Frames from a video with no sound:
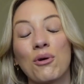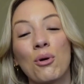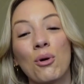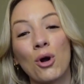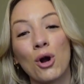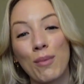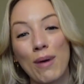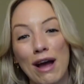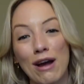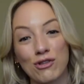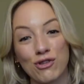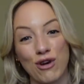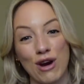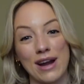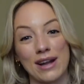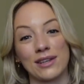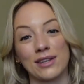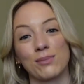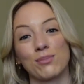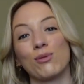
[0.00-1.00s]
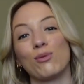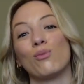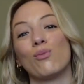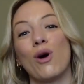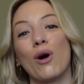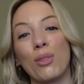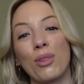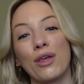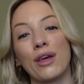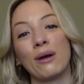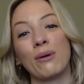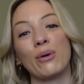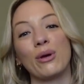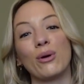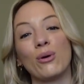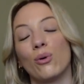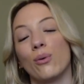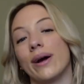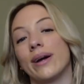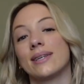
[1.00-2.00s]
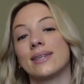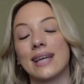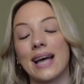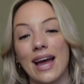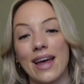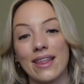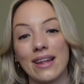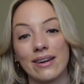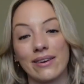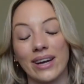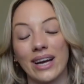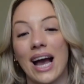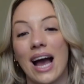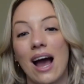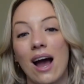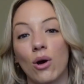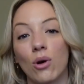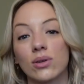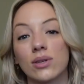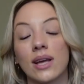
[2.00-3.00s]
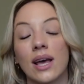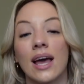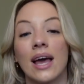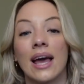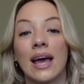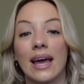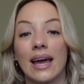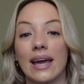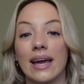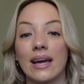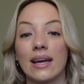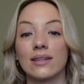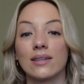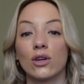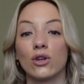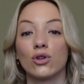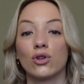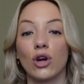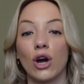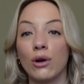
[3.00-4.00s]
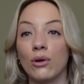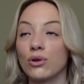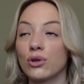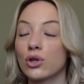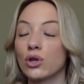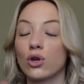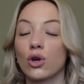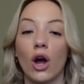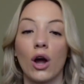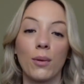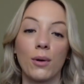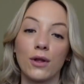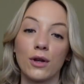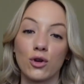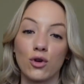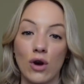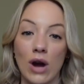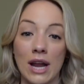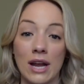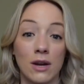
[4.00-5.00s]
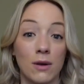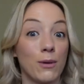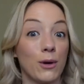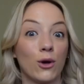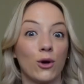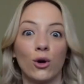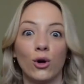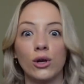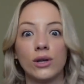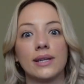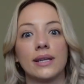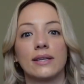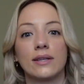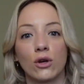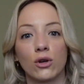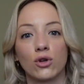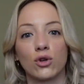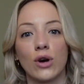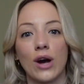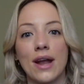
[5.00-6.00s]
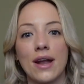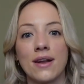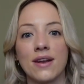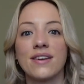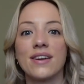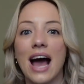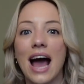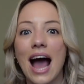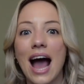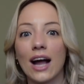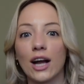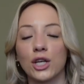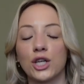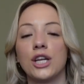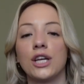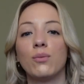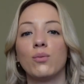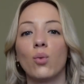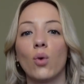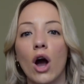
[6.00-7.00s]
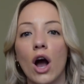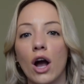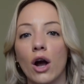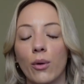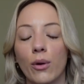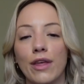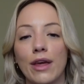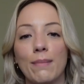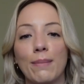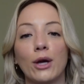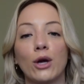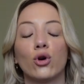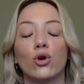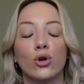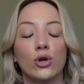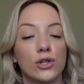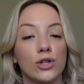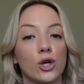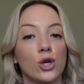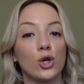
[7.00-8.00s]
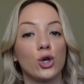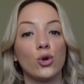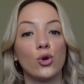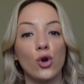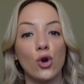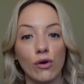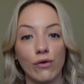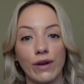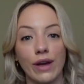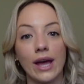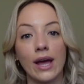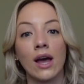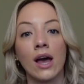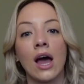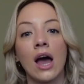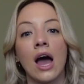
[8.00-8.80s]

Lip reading: all about trends, but one thing we always say at The Living House is don't just go with a trend because it's on trend. Actually work with it because you love it,